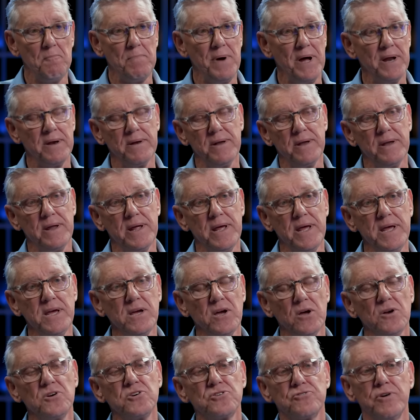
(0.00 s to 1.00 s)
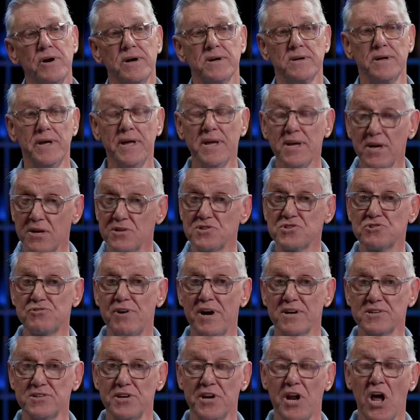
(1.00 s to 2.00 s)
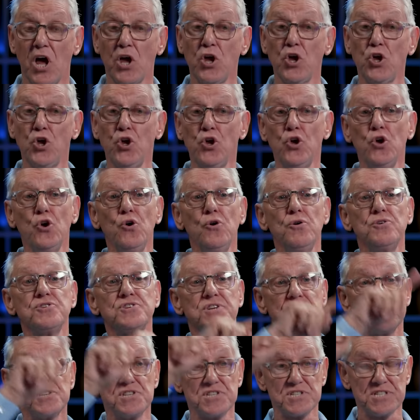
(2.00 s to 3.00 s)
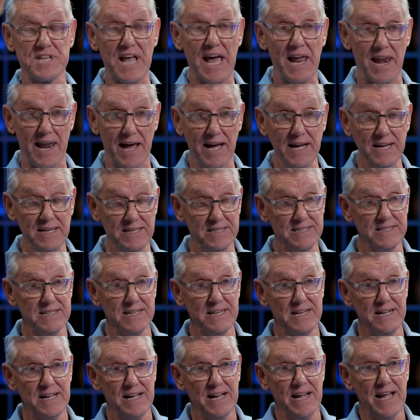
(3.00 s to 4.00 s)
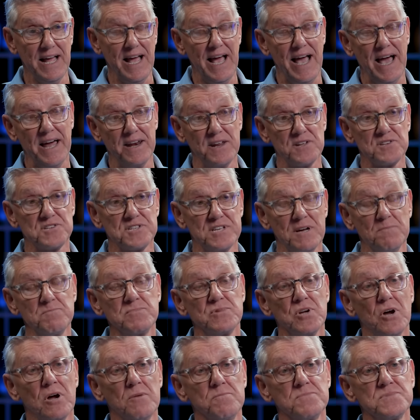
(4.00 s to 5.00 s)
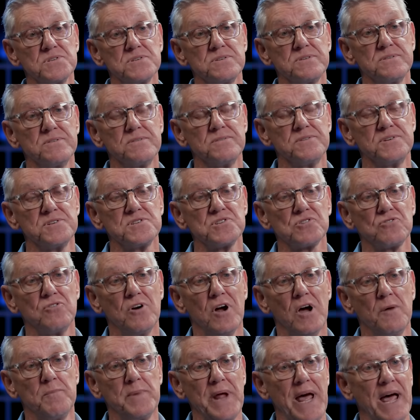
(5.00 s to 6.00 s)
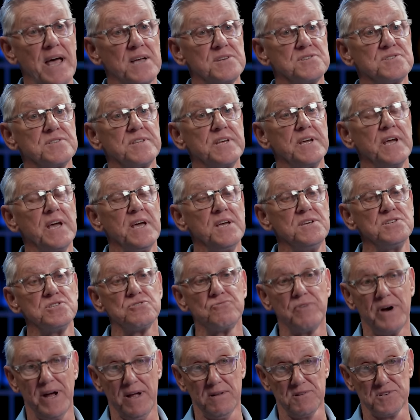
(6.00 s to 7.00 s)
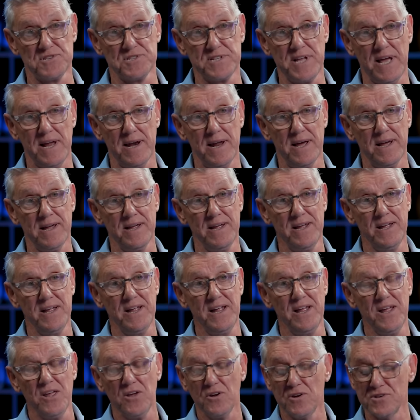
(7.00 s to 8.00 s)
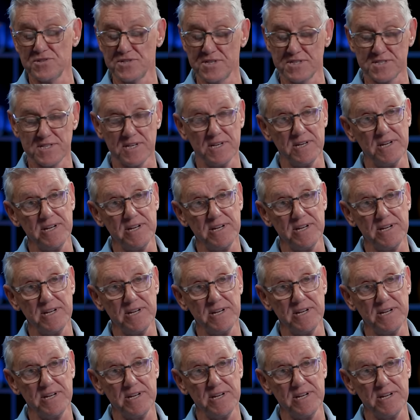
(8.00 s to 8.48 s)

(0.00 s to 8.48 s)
But he, construct, he constructed a huge stela, and it's sometimes described as the Israel stela, because there's a